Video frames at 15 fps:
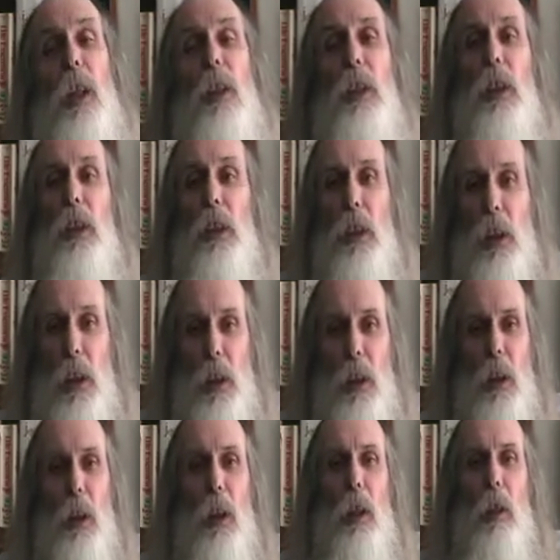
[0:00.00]
she
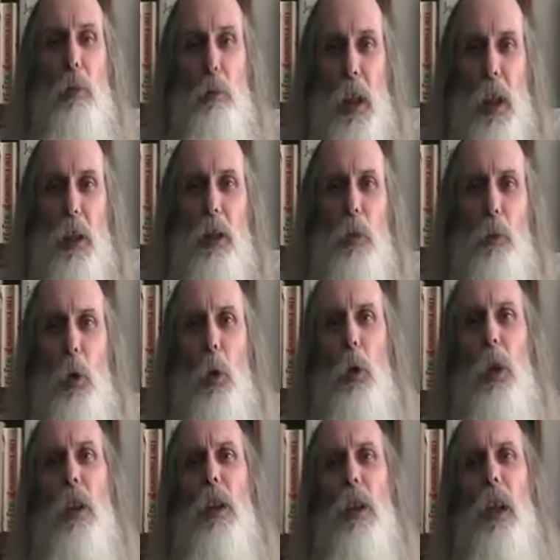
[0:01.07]
did make some rulings